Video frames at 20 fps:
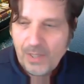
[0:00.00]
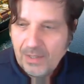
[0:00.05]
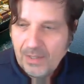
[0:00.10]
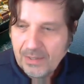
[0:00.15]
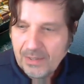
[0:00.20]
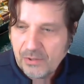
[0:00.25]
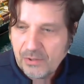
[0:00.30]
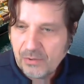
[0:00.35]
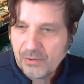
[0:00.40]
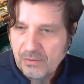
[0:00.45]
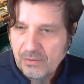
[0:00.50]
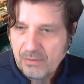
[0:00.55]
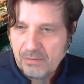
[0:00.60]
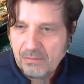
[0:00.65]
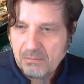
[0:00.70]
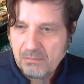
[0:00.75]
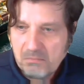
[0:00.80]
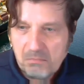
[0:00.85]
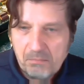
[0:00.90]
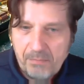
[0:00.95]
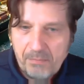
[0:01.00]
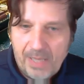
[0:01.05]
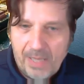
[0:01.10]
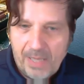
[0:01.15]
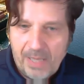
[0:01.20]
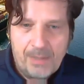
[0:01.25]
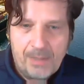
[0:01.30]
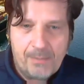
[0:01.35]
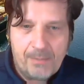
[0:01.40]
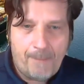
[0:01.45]
to
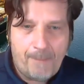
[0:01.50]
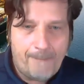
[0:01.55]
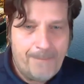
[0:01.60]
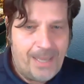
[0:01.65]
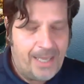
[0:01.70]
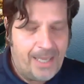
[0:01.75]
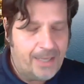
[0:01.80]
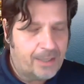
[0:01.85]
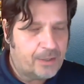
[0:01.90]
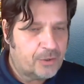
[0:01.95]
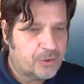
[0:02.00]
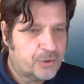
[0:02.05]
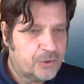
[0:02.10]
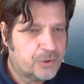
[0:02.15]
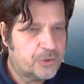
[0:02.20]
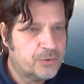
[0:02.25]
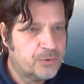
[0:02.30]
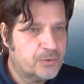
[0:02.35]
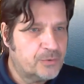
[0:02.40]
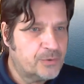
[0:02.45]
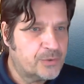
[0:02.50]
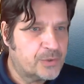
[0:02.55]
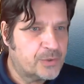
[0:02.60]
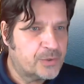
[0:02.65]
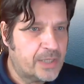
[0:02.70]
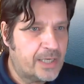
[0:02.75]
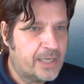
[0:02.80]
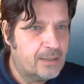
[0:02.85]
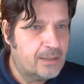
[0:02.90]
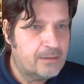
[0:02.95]
maybe make shoes
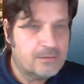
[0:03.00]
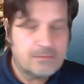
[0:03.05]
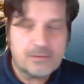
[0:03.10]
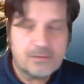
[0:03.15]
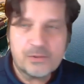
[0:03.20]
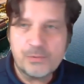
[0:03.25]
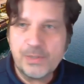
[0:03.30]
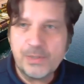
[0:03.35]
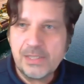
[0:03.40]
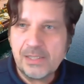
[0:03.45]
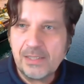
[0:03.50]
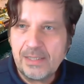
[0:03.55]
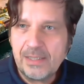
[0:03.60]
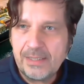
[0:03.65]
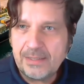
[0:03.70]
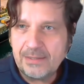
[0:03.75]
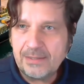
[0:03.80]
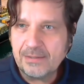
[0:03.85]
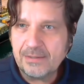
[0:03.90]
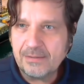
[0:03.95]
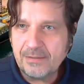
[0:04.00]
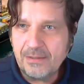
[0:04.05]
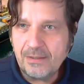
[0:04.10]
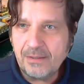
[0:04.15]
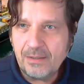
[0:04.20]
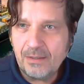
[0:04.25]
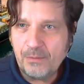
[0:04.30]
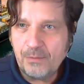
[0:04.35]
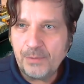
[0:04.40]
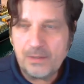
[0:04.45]
in Switzerland. You
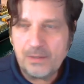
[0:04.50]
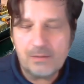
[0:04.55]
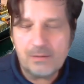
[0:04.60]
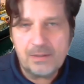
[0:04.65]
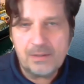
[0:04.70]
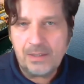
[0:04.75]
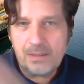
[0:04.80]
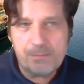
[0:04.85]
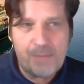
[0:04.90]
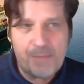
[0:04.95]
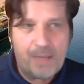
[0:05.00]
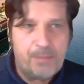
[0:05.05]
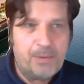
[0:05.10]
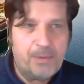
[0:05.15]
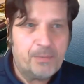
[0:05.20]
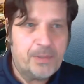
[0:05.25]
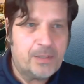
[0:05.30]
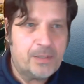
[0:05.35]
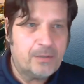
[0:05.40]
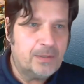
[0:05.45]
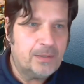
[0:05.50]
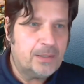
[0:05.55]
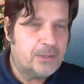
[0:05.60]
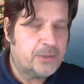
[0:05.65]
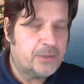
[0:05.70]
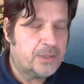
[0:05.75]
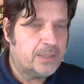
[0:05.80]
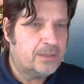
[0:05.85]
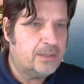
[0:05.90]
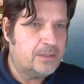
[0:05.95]
know, maybe we don't need
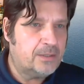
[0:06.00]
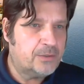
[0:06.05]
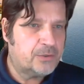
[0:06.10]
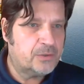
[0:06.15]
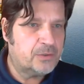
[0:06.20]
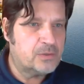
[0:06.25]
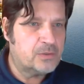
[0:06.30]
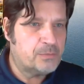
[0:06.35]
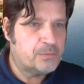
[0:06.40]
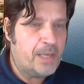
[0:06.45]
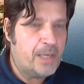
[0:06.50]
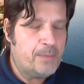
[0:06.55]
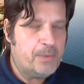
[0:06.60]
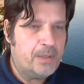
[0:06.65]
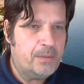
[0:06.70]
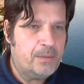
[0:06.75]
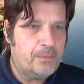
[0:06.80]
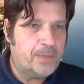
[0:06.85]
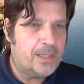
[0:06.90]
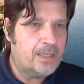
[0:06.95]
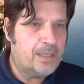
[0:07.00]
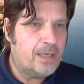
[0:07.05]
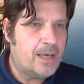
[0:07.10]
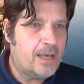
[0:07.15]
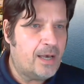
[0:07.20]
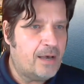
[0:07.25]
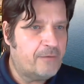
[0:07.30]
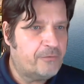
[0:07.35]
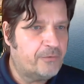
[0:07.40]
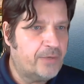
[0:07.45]
Chinese shoes. Maybe we
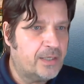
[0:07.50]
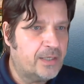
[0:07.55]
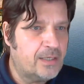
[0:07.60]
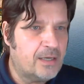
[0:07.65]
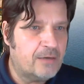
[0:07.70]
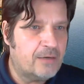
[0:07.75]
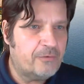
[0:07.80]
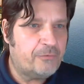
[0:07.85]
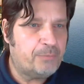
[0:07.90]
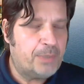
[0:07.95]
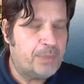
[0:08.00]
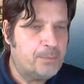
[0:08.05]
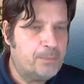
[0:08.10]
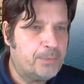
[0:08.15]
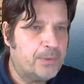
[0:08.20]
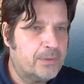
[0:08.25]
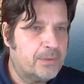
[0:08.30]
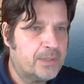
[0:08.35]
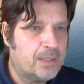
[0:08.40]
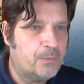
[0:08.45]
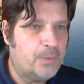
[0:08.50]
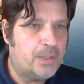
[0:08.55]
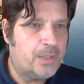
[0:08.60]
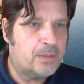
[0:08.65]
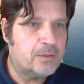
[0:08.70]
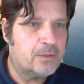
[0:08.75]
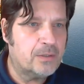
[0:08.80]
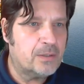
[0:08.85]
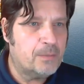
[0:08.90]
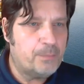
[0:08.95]
have enough people that we
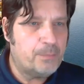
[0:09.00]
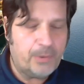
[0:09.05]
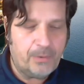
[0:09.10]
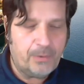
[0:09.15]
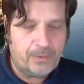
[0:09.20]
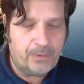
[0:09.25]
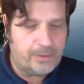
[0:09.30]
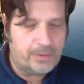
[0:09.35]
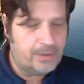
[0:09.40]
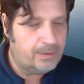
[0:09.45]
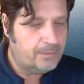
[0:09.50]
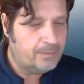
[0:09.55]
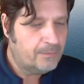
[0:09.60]
could employ.